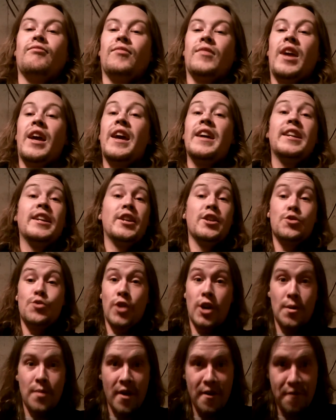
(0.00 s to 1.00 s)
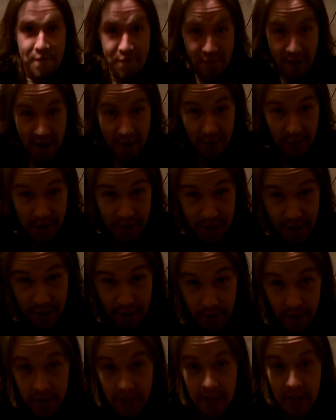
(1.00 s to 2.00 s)
it is one of my favorite
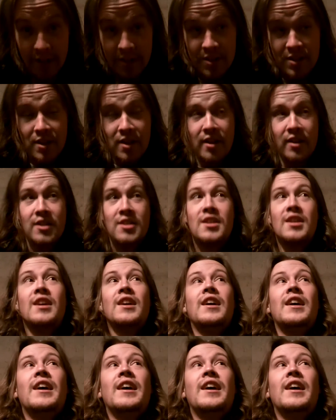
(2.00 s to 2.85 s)
Jethro Tull songs.